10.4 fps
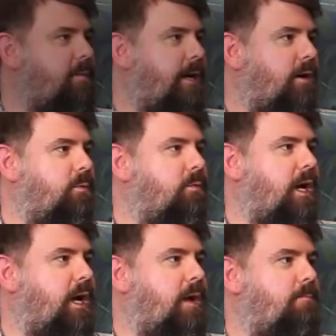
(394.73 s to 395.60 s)
about
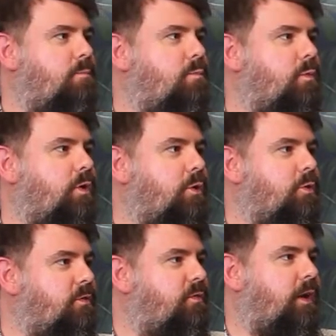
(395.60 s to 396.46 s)

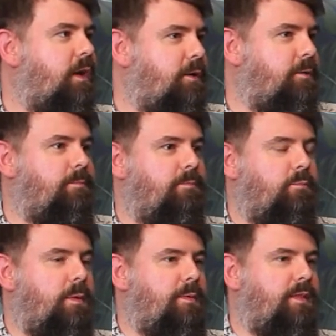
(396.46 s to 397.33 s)
Google Follow, when we